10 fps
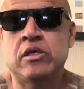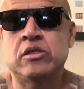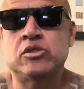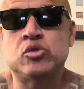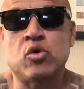
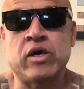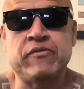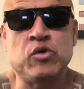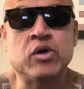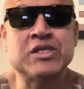So if
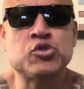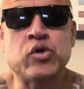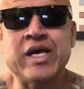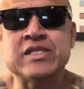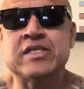you
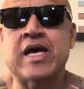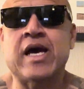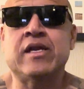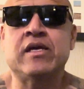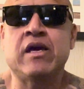address
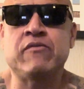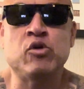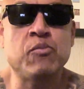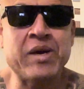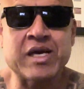that, if
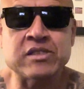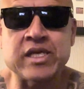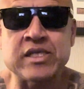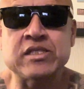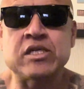you pay
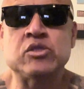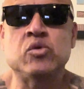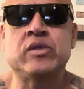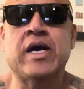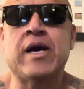attention
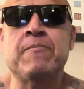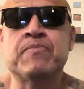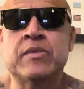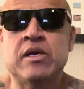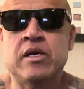to that,
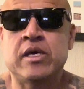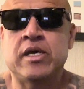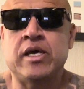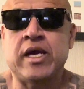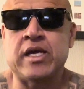
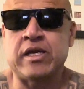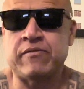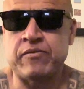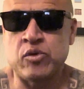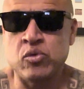and
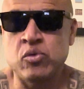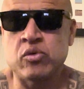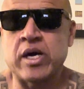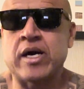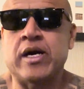if you
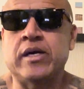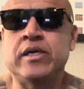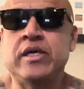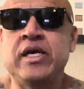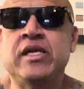
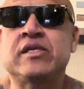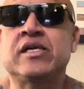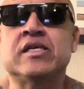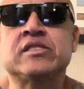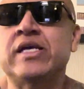eat,
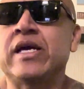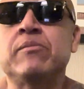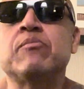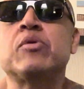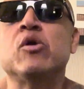just say,
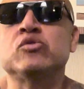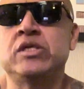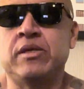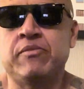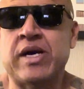
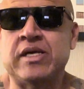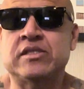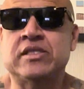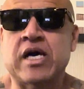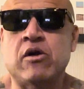protein by
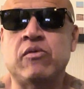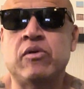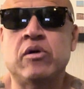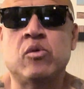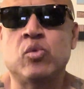itself
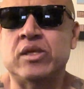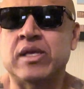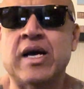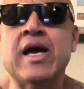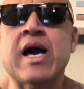with
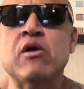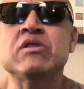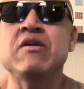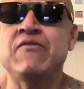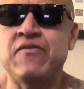a
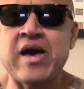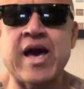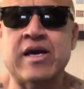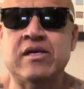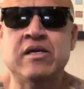healthy
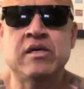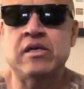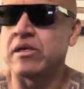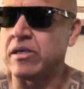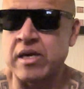fat,
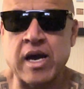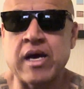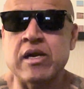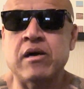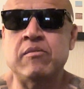
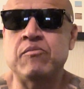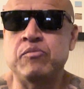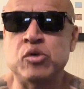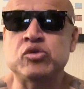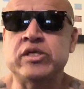not
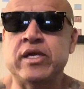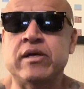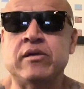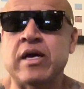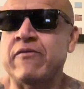
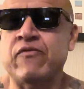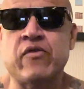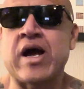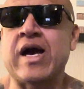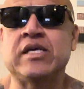bullshit, not
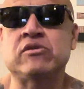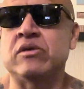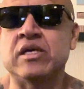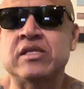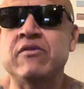fries or
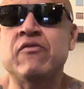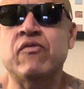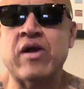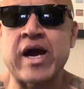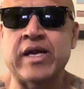nothing
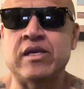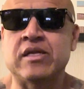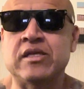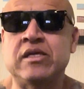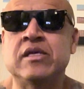fried,
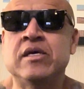nothing,